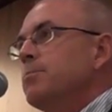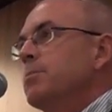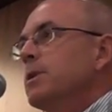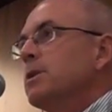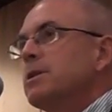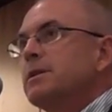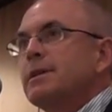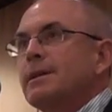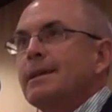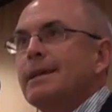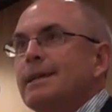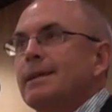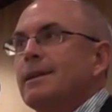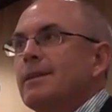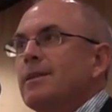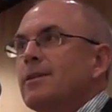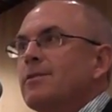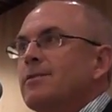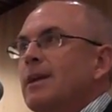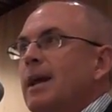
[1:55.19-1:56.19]
Milton, he
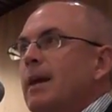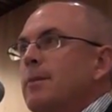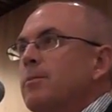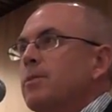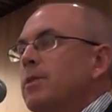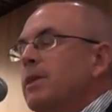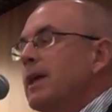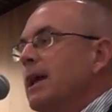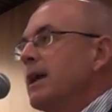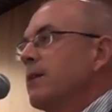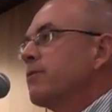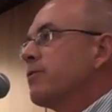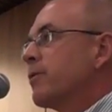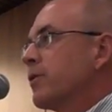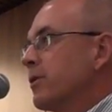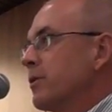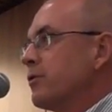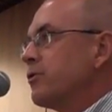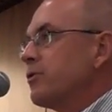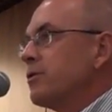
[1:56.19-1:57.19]
did the same thing.
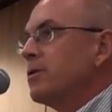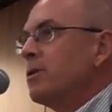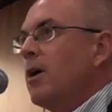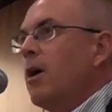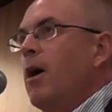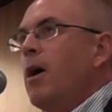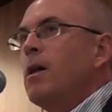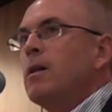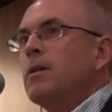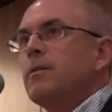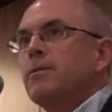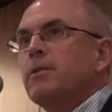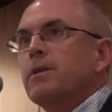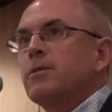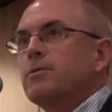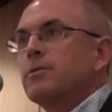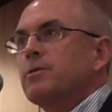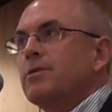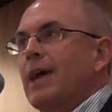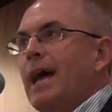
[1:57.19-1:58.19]
Virgil, all of
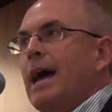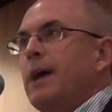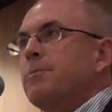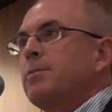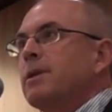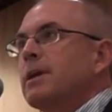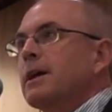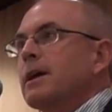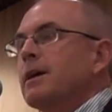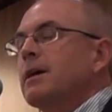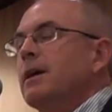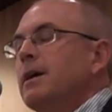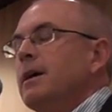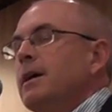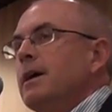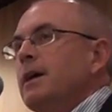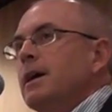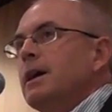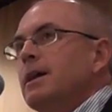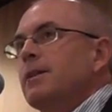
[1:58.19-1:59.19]
this was happening
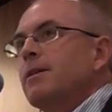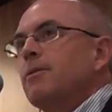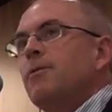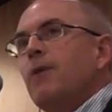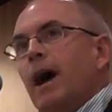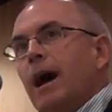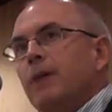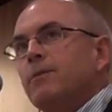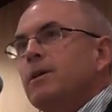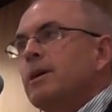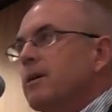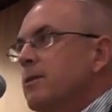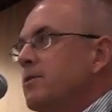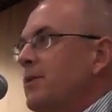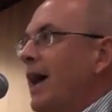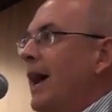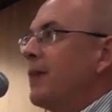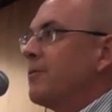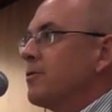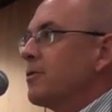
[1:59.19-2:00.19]
in the 5
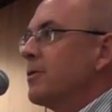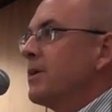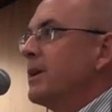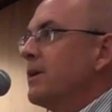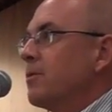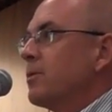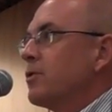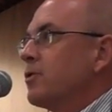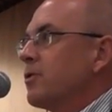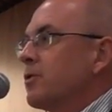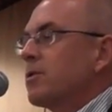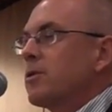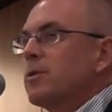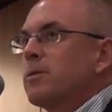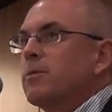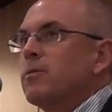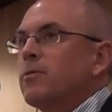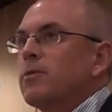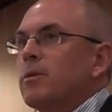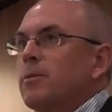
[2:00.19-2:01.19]
years after he
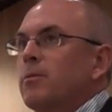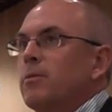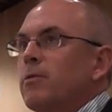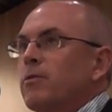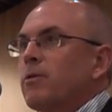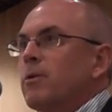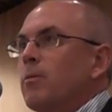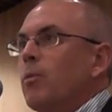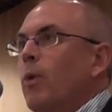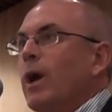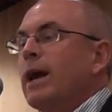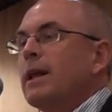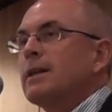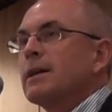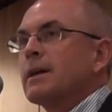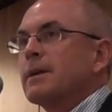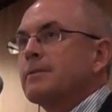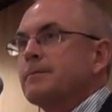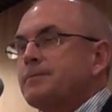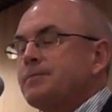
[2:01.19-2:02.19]
returned from
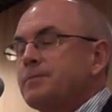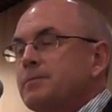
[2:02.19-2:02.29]
whaling.